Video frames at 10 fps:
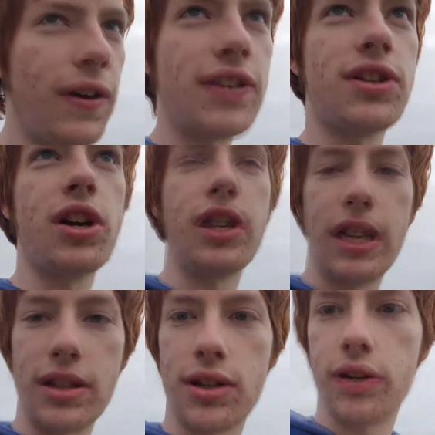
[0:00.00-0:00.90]
I started
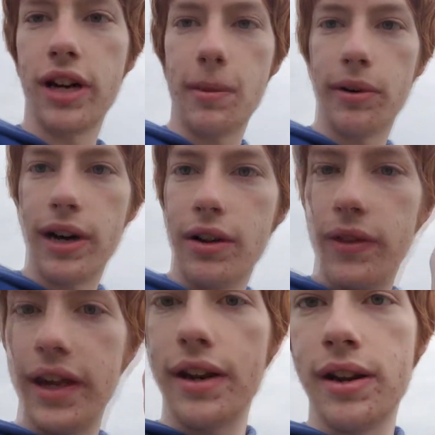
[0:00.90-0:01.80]
Instagram around
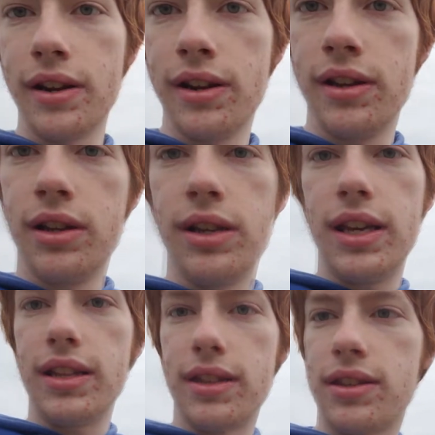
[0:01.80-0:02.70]
then.
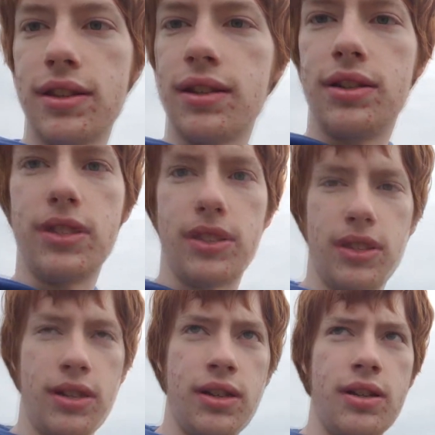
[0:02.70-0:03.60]
It's
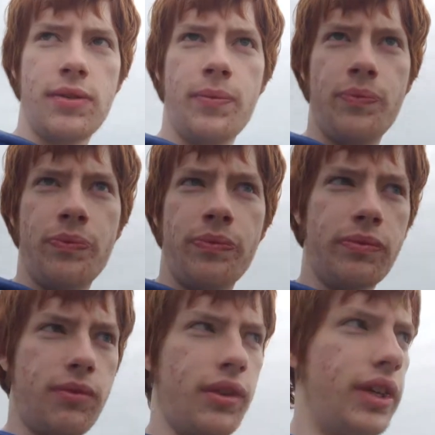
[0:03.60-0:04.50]
just
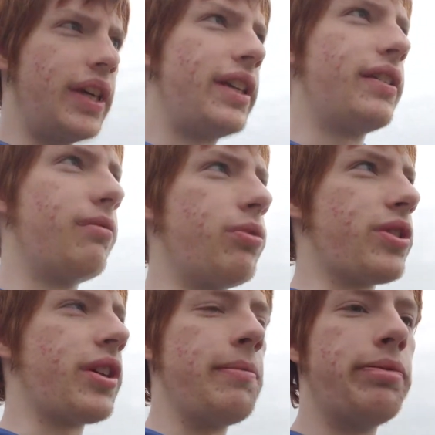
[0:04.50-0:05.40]
it
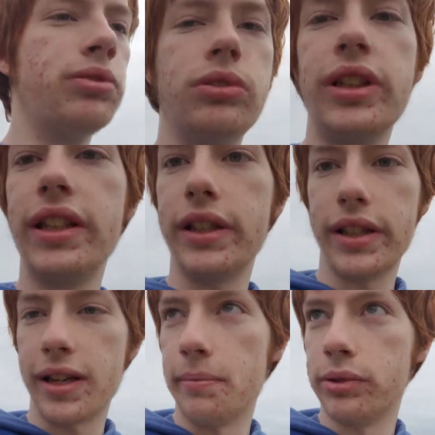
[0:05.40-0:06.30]
was completely,
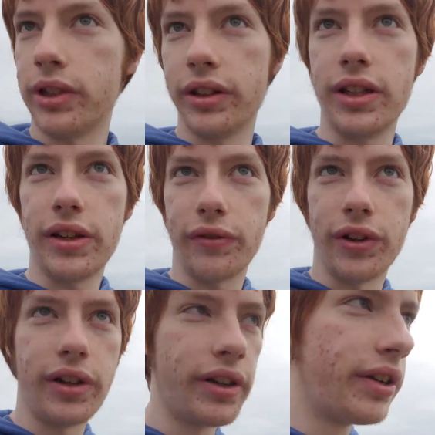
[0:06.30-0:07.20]
completely
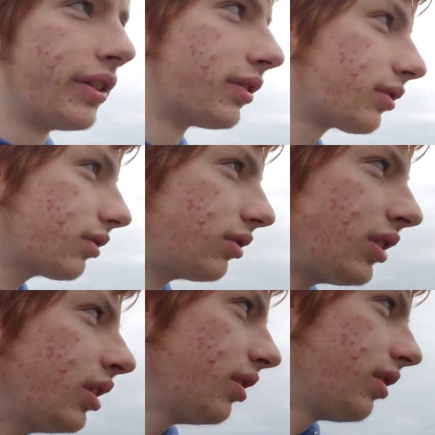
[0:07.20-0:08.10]
different.
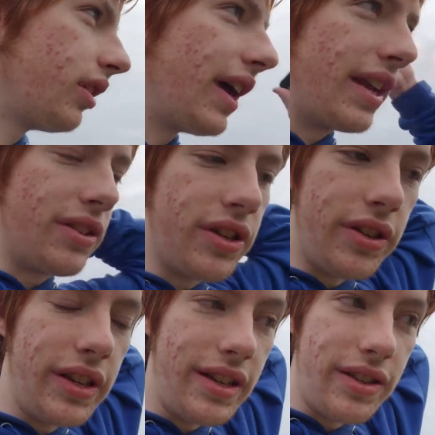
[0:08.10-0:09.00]
And it's
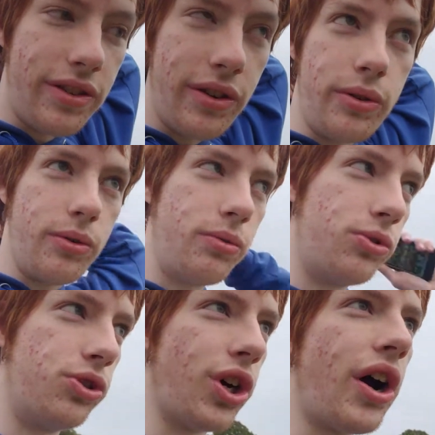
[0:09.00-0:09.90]
just, it's so
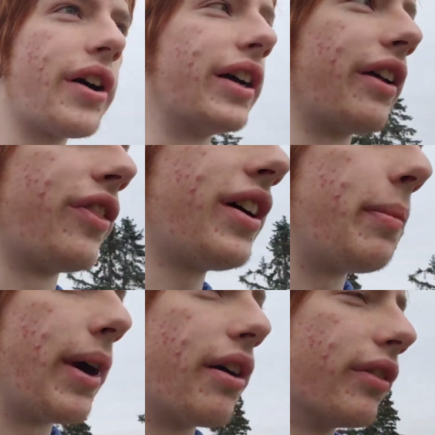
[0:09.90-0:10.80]
jarring to think
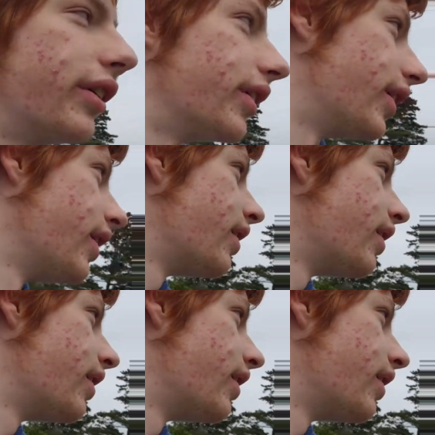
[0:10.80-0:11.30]
about, really.